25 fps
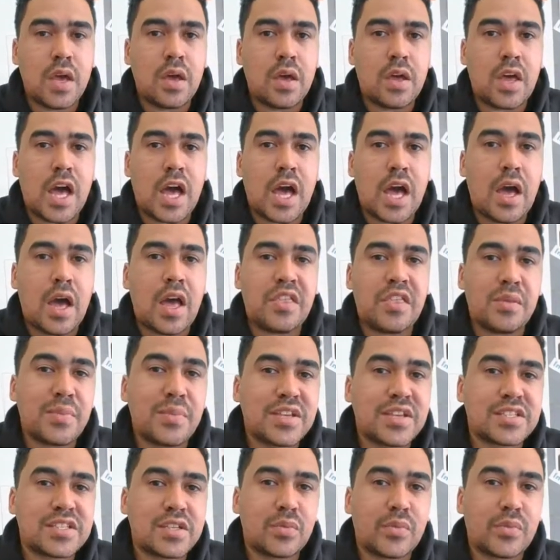And the
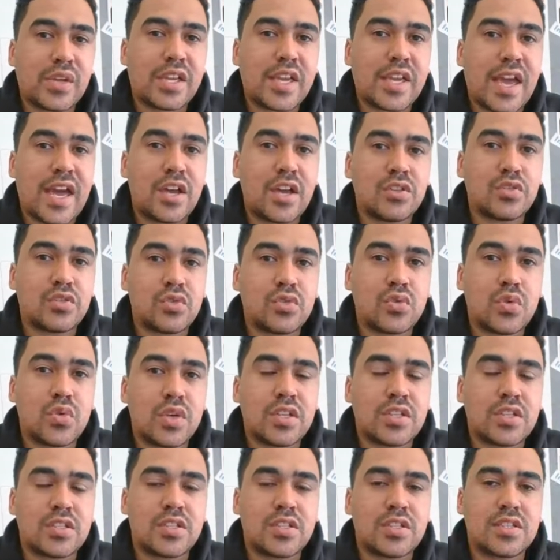best thing we can do
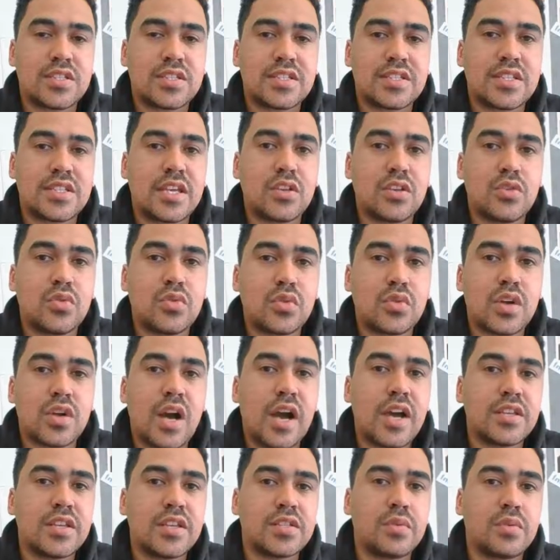is just see you
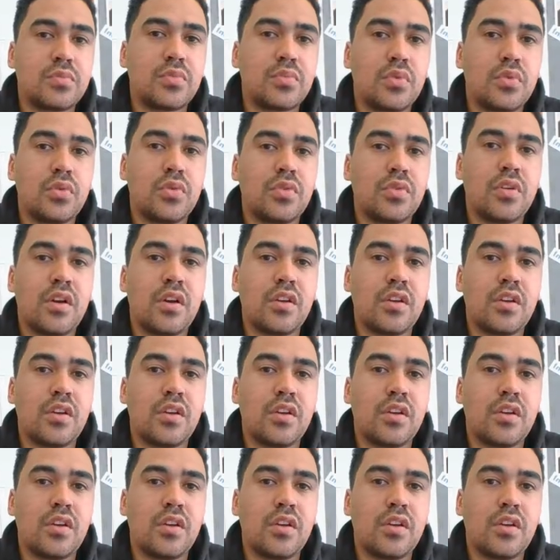guys put